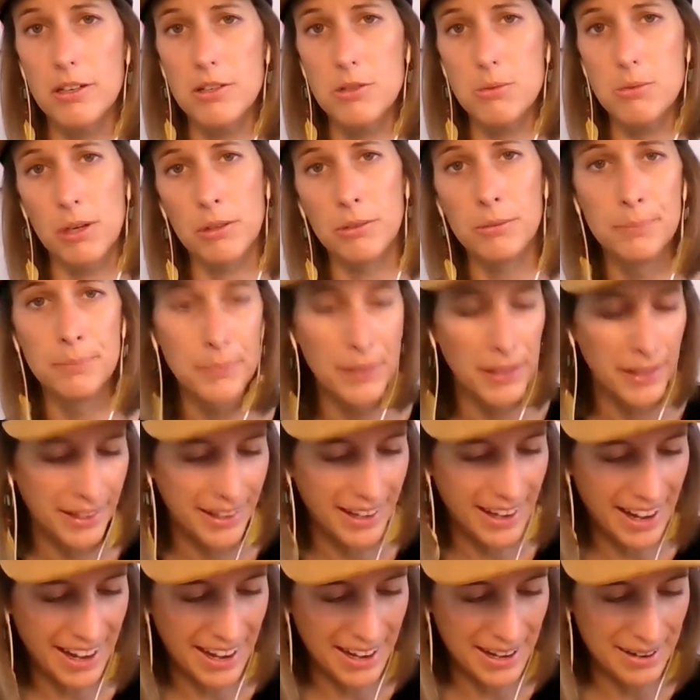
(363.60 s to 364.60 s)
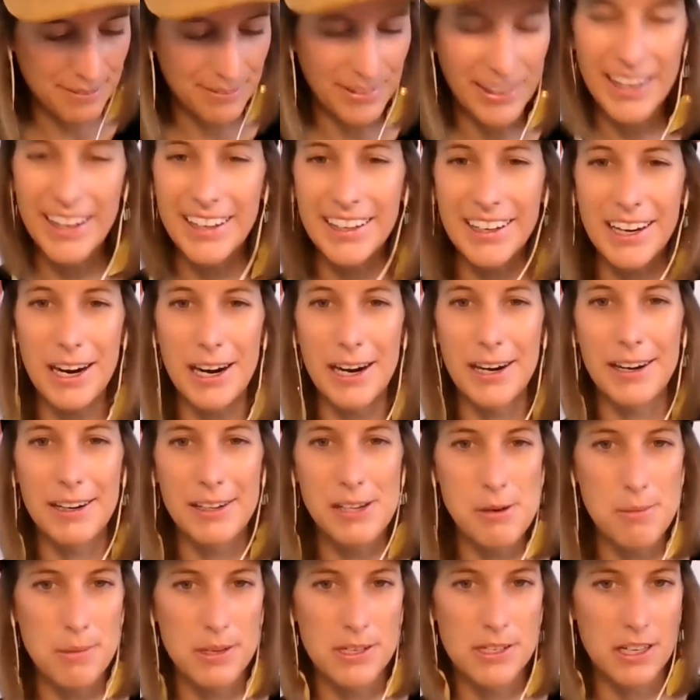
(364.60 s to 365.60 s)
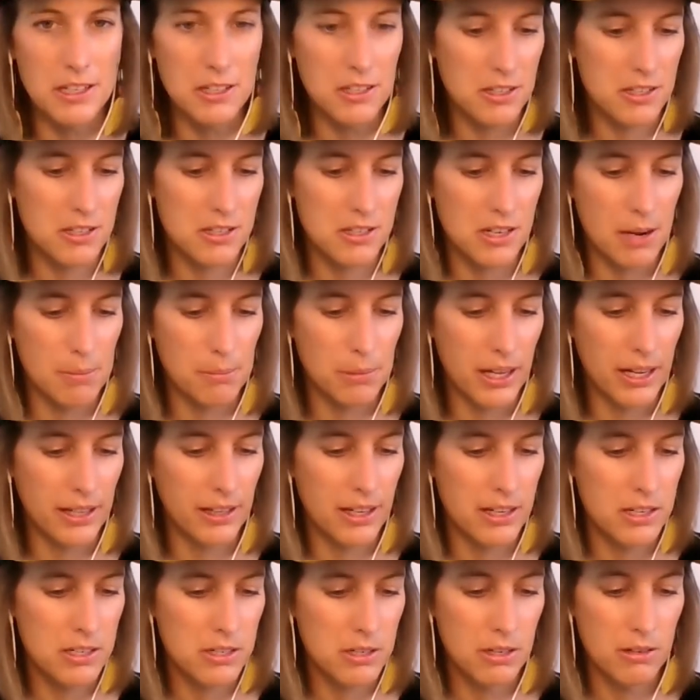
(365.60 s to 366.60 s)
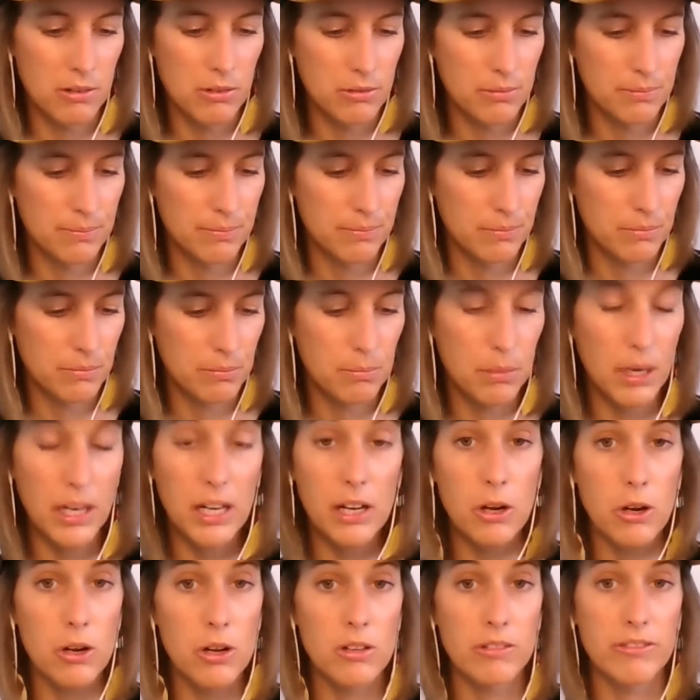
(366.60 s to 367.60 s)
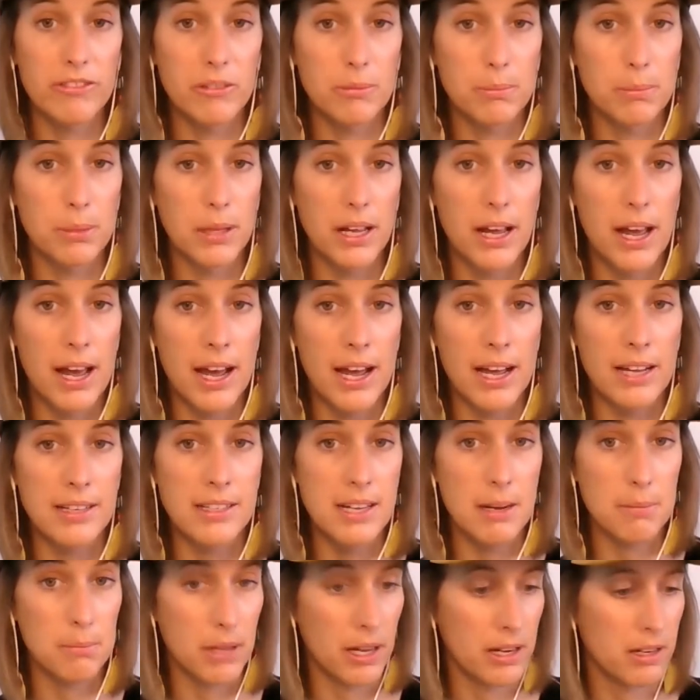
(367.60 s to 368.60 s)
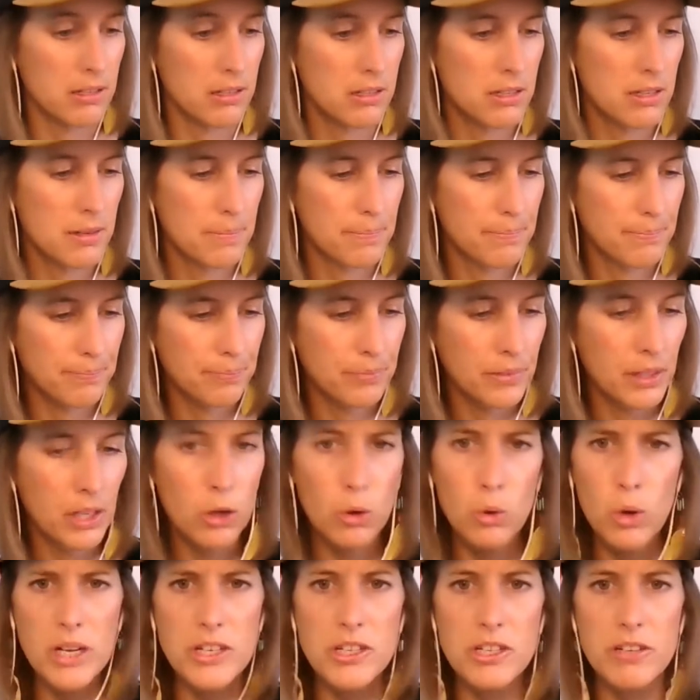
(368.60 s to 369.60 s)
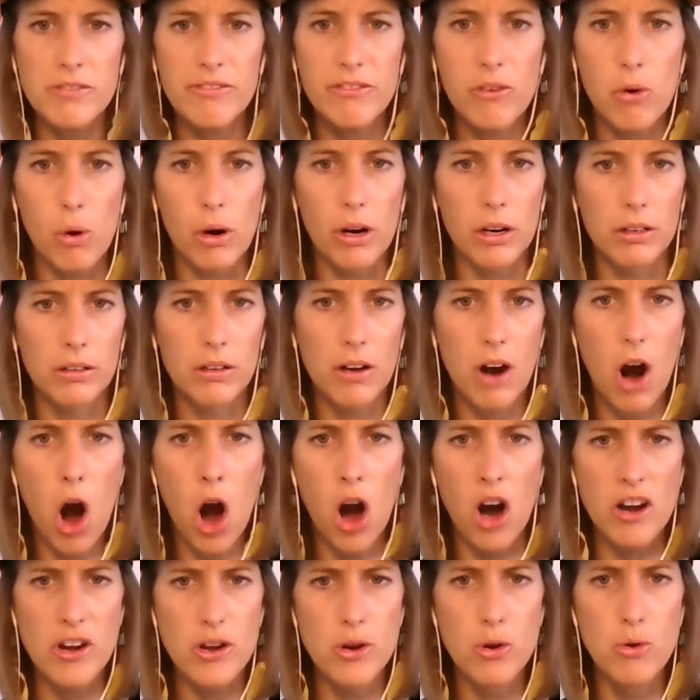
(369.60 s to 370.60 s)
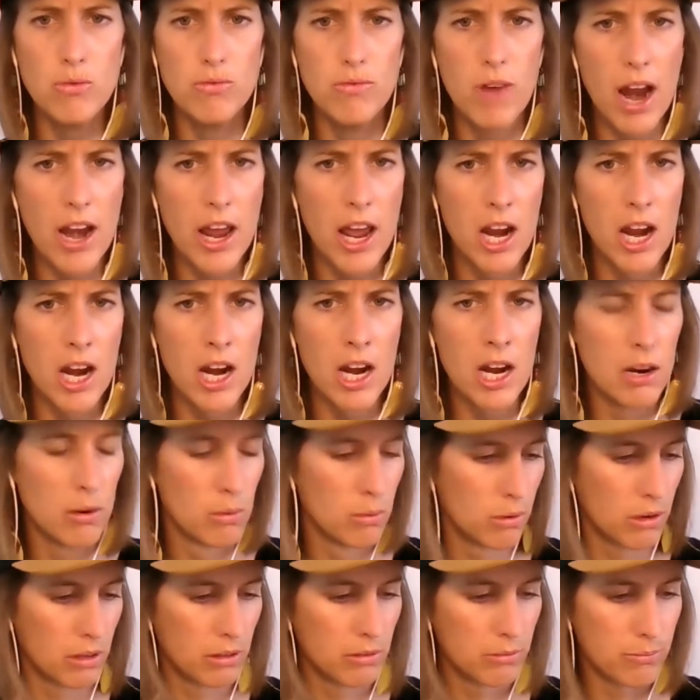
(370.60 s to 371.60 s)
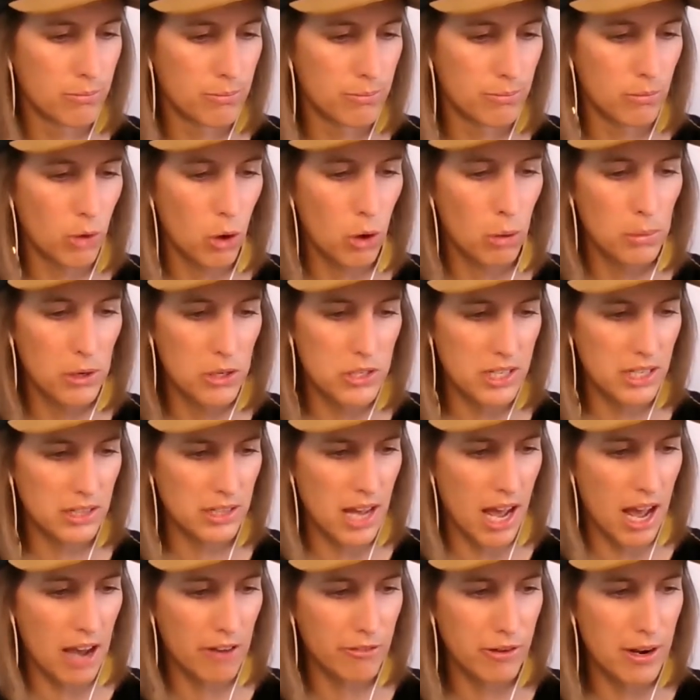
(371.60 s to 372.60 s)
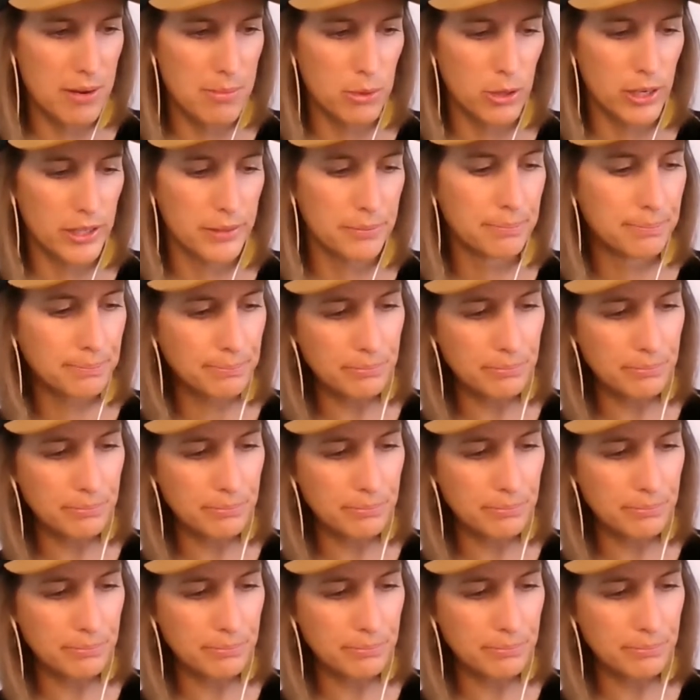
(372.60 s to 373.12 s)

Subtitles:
as well in our human-centered design playlist. But Google for templates. Question 4. Are you ready? We're almost at the halfway point.